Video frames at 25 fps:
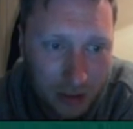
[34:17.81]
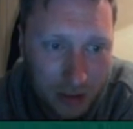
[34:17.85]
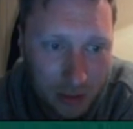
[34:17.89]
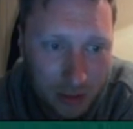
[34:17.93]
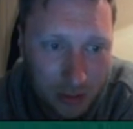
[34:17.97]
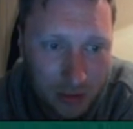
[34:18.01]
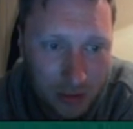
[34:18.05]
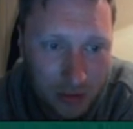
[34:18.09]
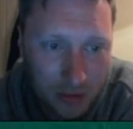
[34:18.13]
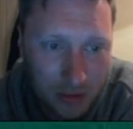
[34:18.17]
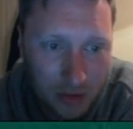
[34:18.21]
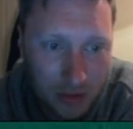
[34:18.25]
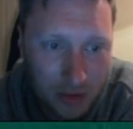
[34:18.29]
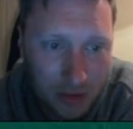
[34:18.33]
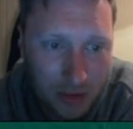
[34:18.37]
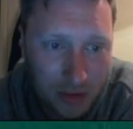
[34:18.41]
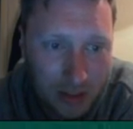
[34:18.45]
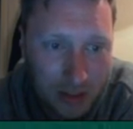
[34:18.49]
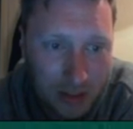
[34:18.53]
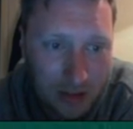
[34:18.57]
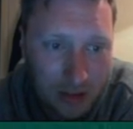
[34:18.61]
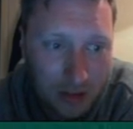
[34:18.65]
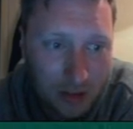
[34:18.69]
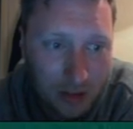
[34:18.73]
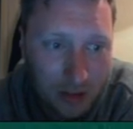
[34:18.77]
into his
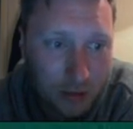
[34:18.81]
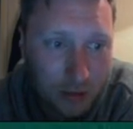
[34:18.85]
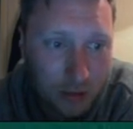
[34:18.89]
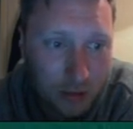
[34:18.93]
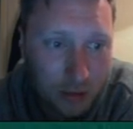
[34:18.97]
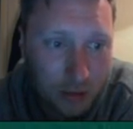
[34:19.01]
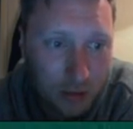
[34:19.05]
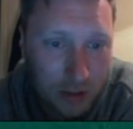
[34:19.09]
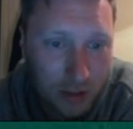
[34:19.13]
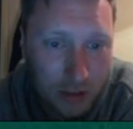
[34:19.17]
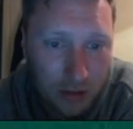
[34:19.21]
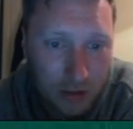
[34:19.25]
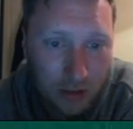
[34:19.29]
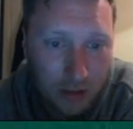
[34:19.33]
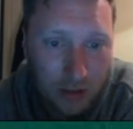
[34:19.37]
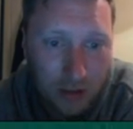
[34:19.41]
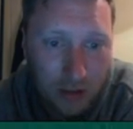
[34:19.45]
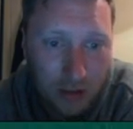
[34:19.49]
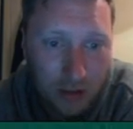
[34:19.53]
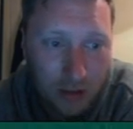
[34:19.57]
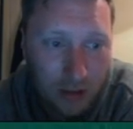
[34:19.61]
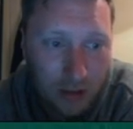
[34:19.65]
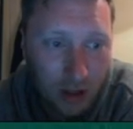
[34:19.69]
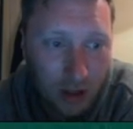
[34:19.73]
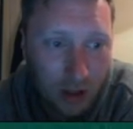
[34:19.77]
30s, to go and join a good
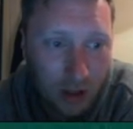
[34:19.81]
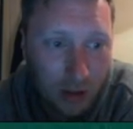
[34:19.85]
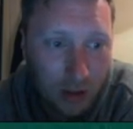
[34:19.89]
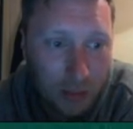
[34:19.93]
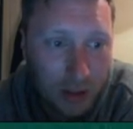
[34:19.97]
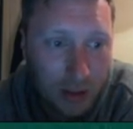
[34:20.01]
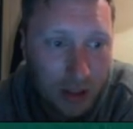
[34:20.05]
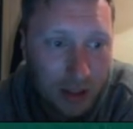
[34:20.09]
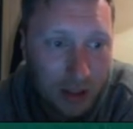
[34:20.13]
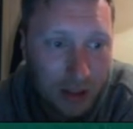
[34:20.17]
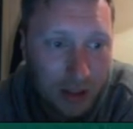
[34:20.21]
club,